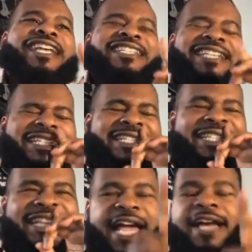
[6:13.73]
that's
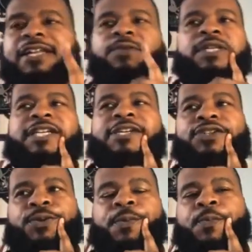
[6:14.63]
exactly what they
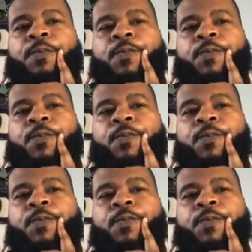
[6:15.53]
do.